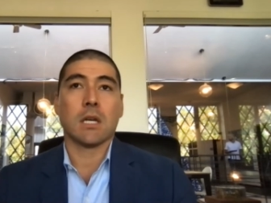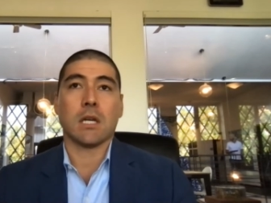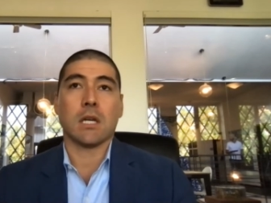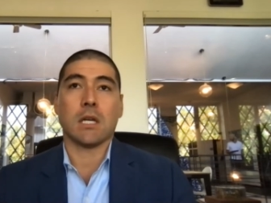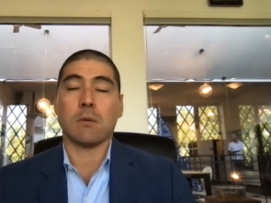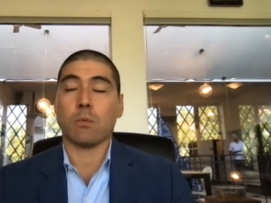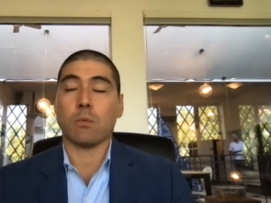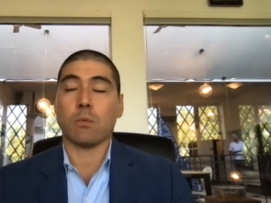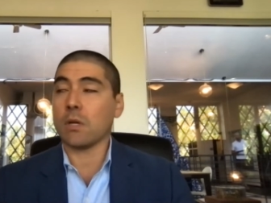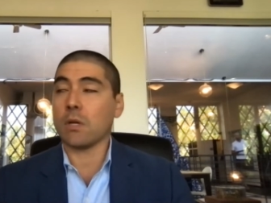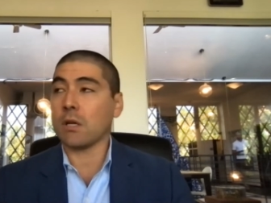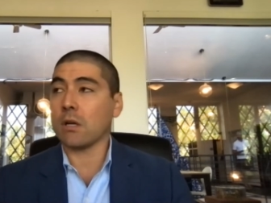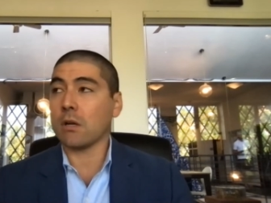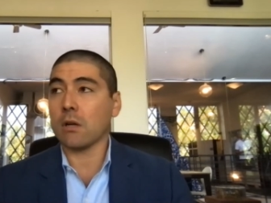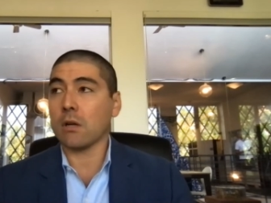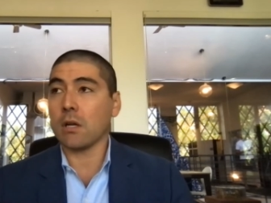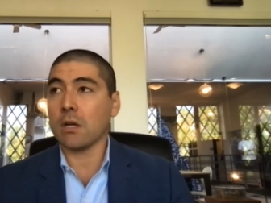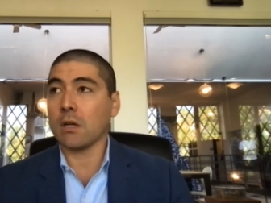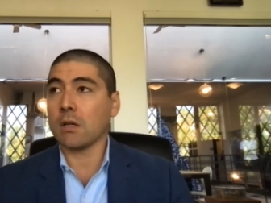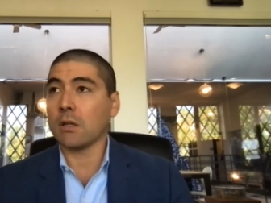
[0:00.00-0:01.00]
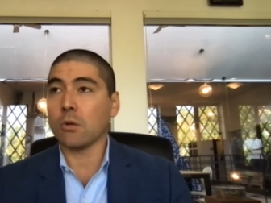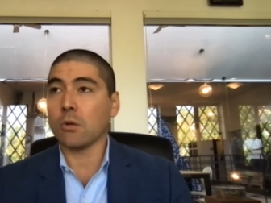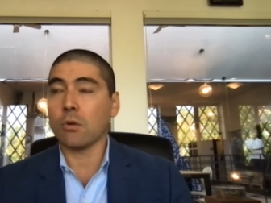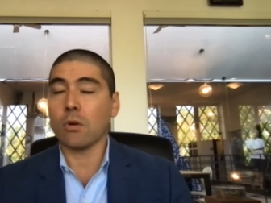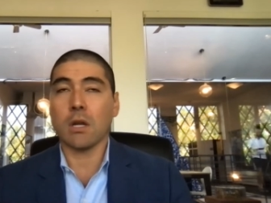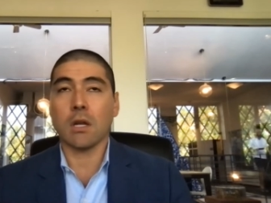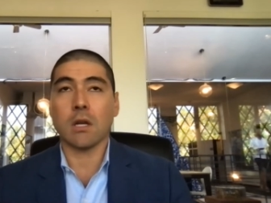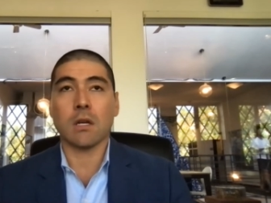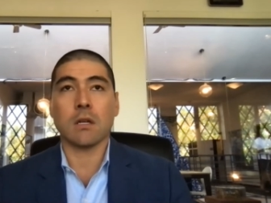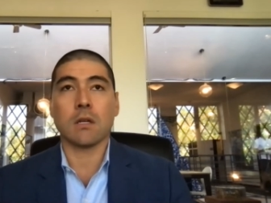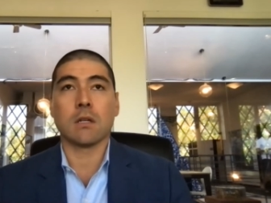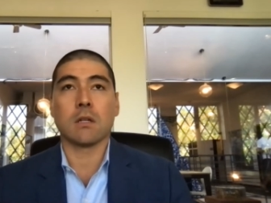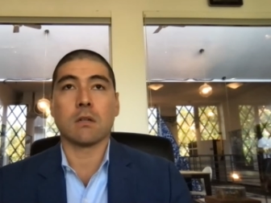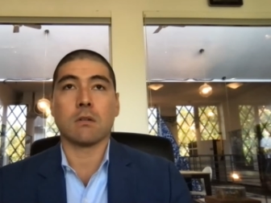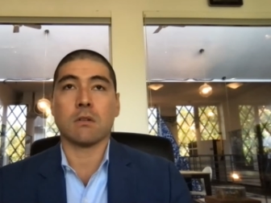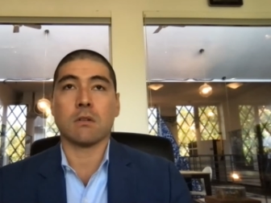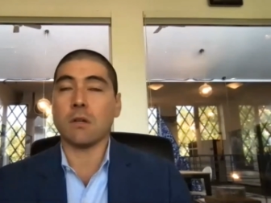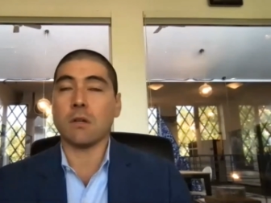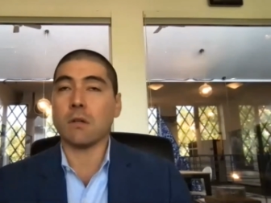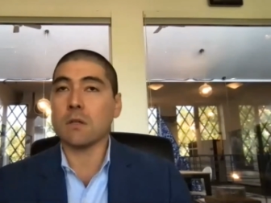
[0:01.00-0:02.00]
and including
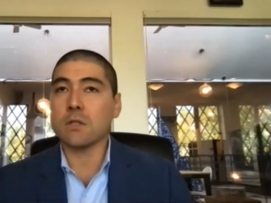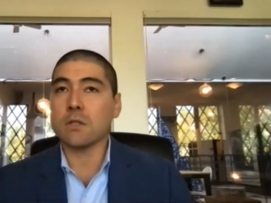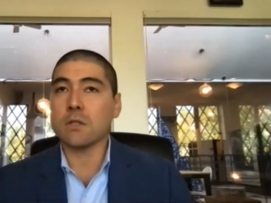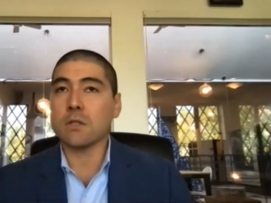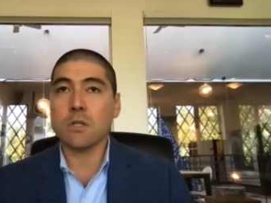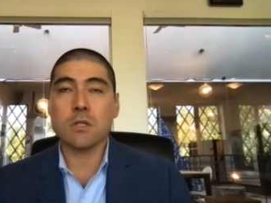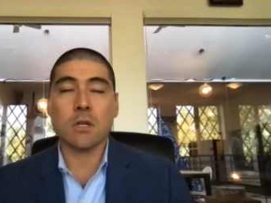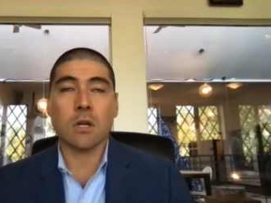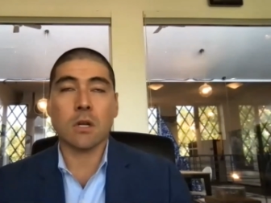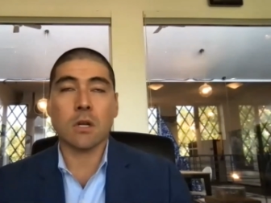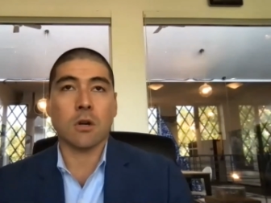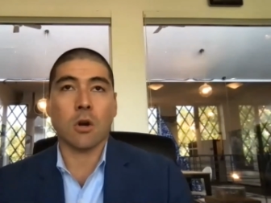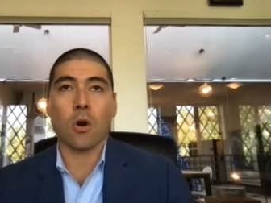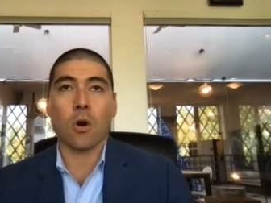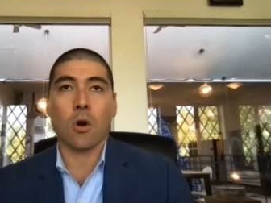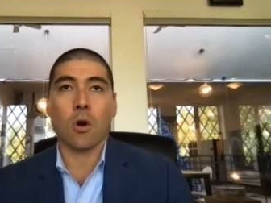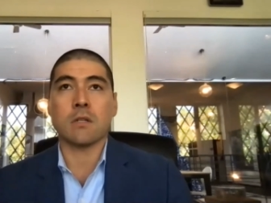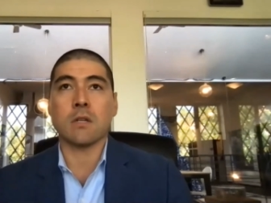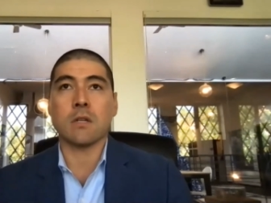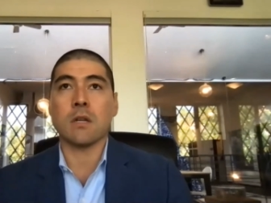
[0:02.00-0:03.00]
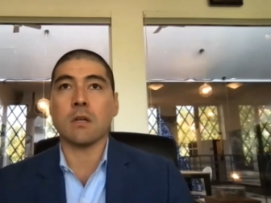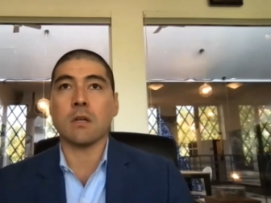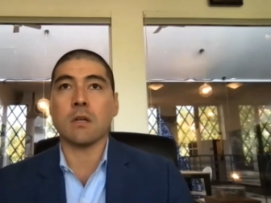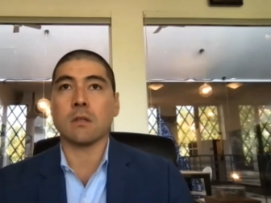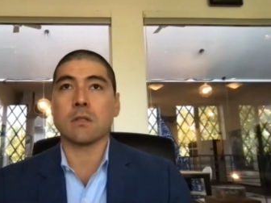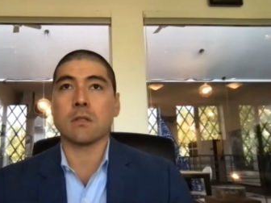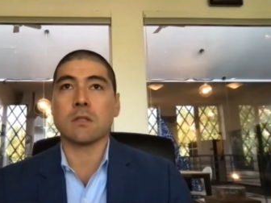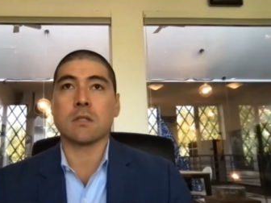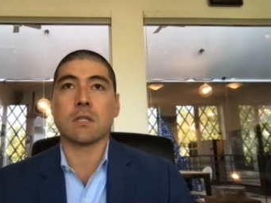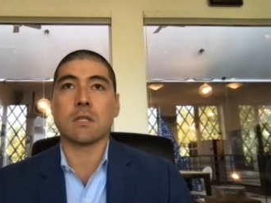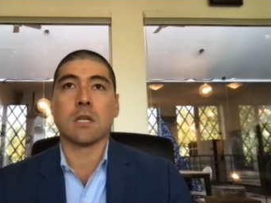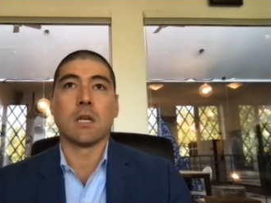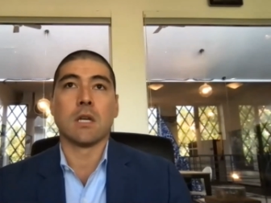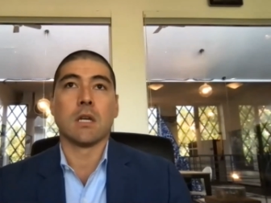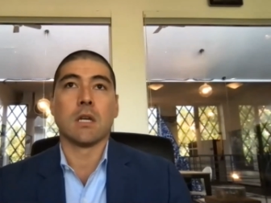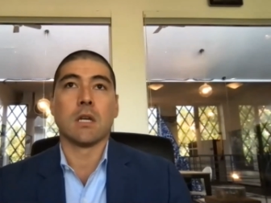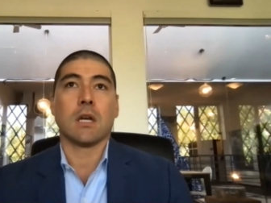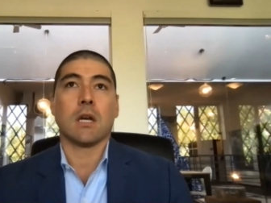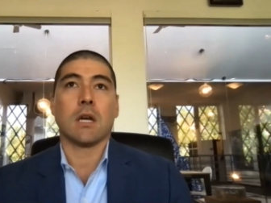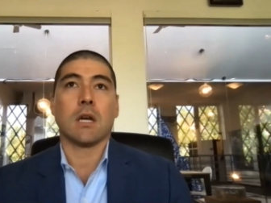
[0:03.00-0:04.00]
diligence on current deals,
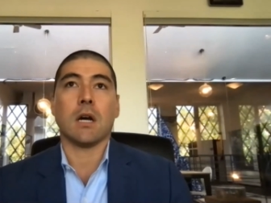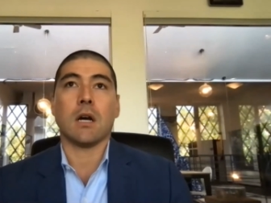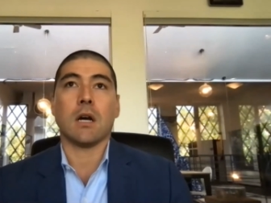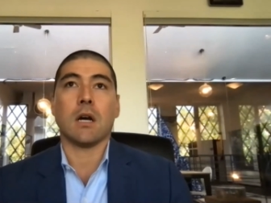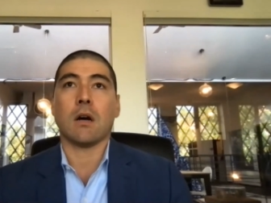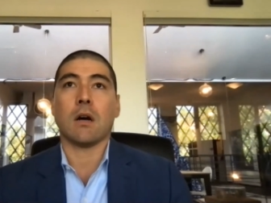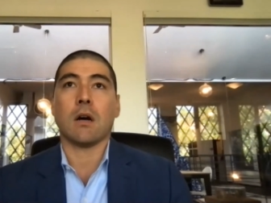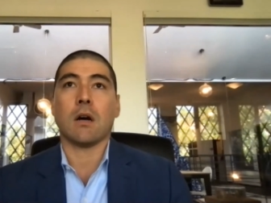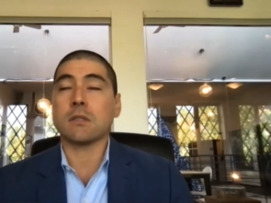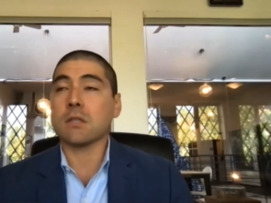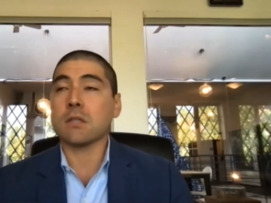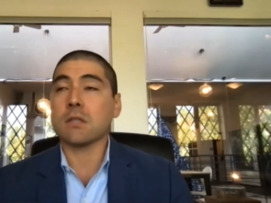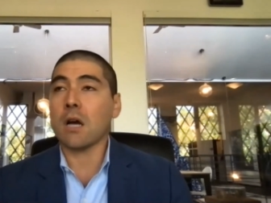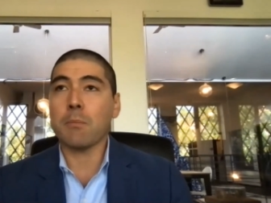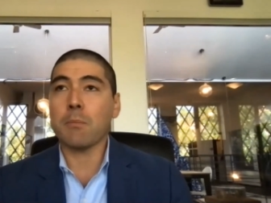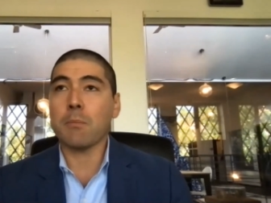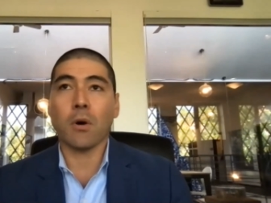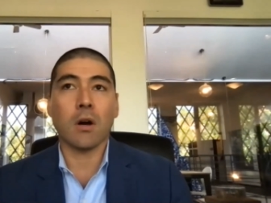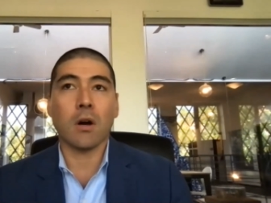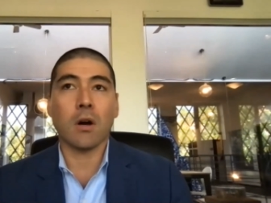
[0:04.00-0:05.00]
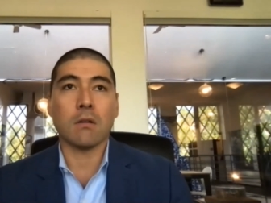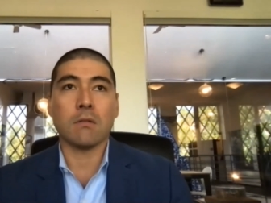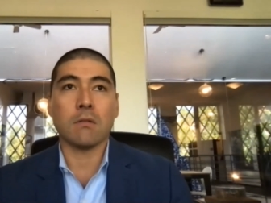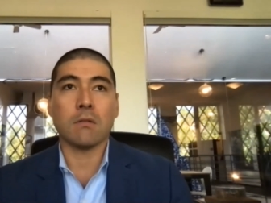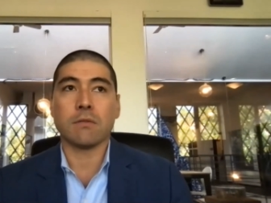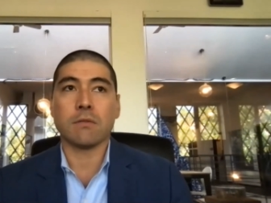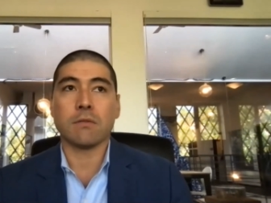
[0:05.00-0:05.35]
on top of